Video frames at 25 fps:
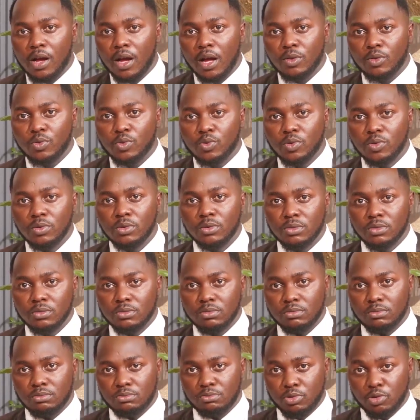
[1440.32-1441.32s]
Kalulu,
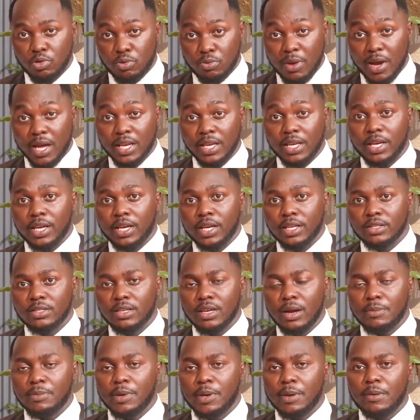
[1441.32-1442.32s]
Bulimainengeti
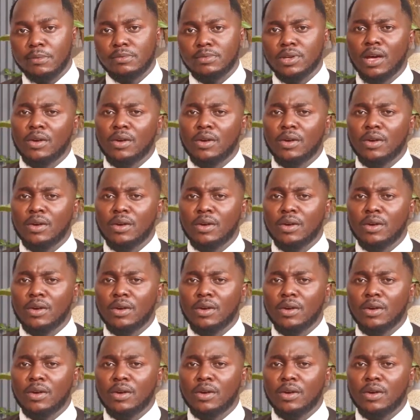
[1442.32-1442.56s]
Jamalabamu.